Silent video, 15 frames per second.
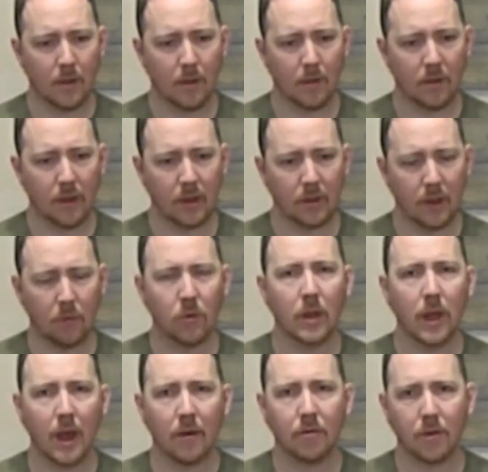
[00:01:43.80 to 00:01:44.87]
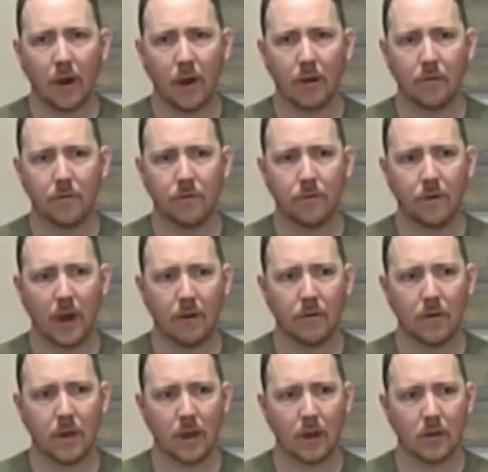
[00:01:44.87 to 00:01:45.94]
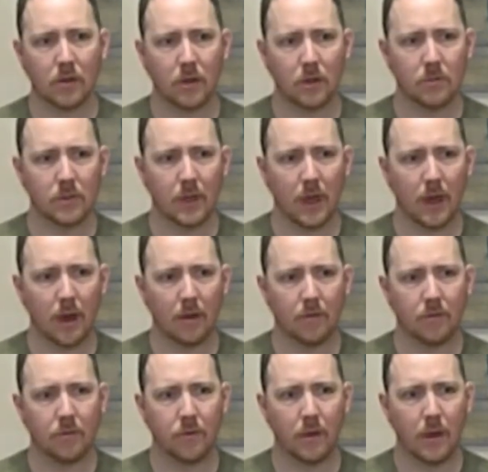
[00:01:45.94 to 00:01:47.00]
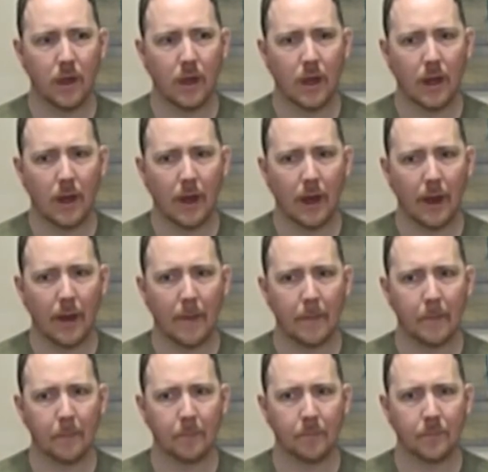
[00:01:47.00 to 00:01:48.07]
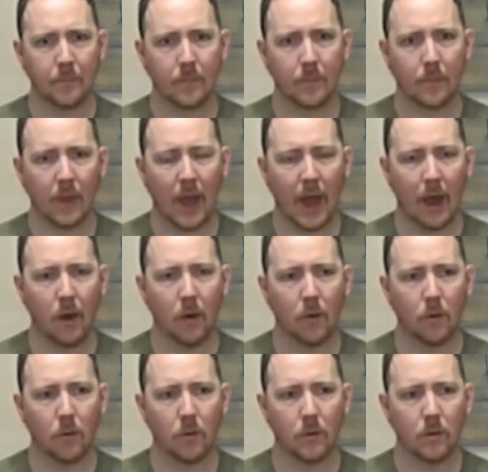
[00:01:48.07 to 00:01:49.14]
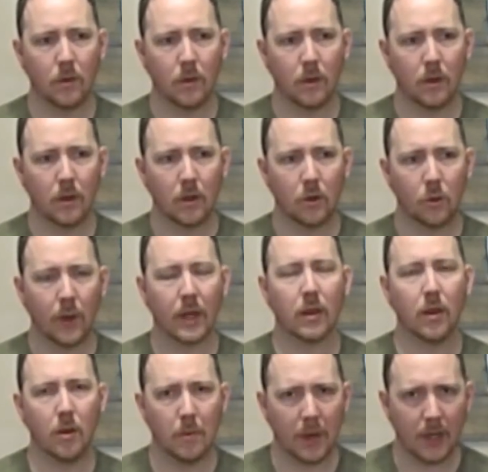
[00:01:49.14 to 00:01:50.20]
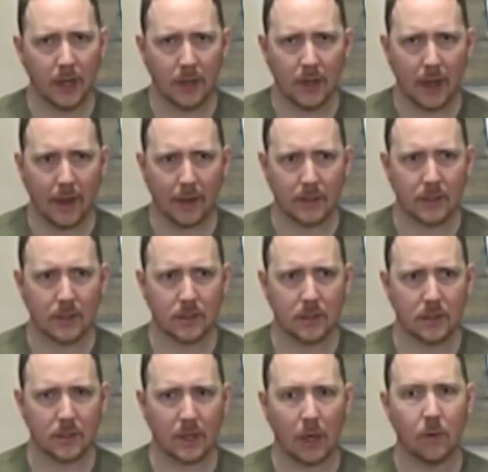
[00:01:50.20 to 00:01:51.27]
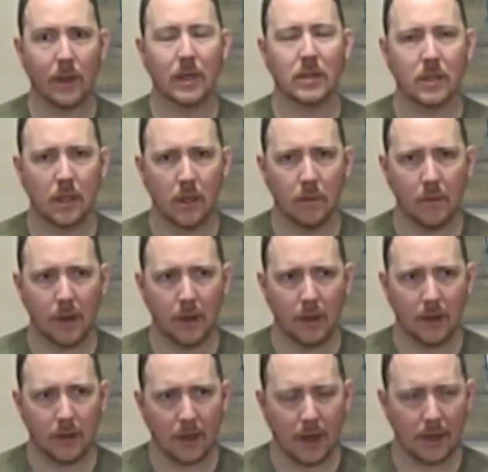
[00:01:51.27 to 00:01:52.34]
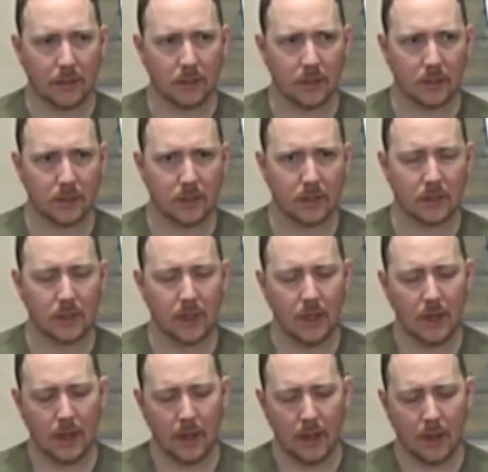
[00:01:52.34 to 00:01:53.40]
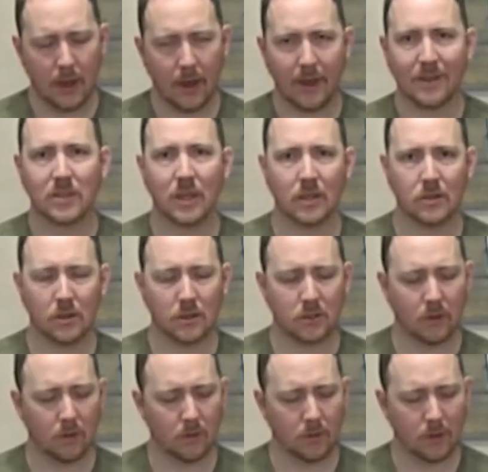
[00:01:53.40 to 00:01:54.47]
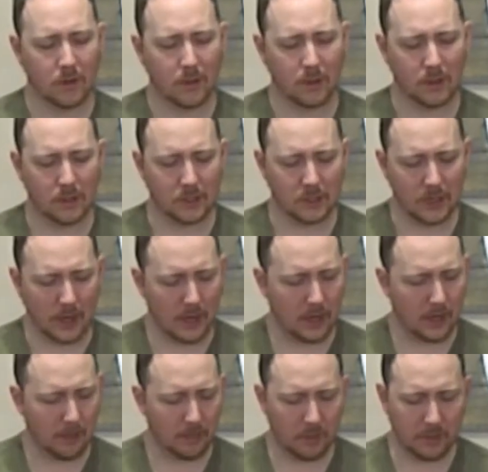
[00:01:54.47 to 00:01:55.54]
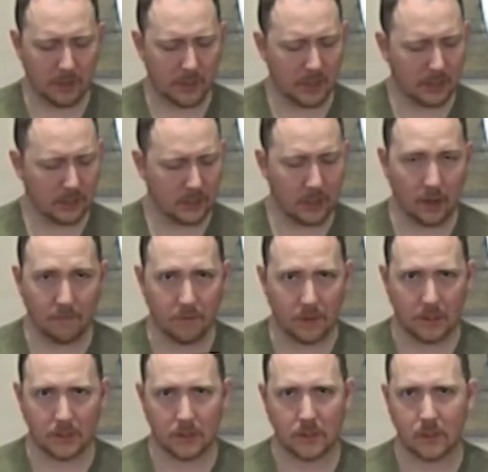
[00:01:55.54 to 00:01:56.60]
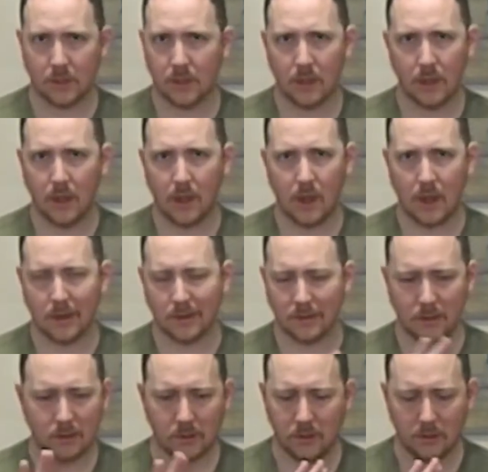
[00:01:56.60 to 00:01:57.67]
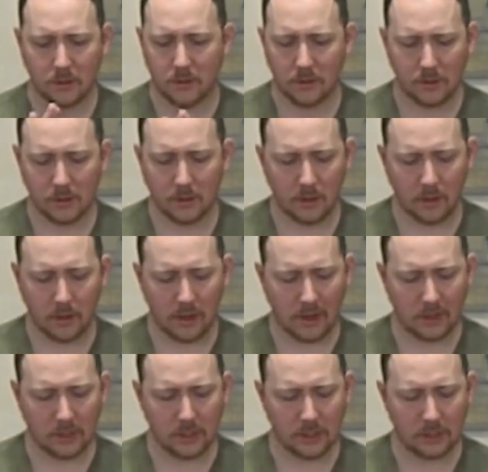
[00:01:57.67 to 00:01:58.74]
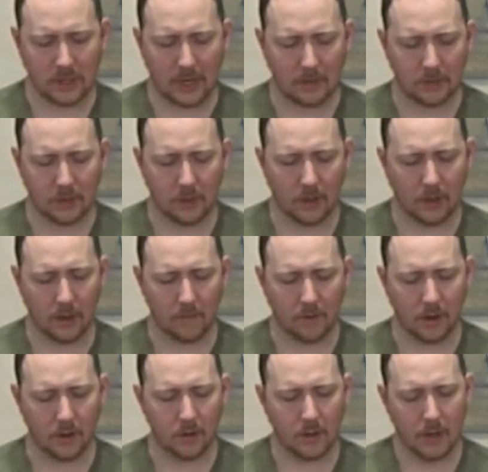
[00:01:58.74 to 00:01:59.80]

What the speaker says: They really have thought of everything in terms of how quickly you might need to access this, how easily you might need to access this, etc. So the design and implementation of this it's just absolutely unreal.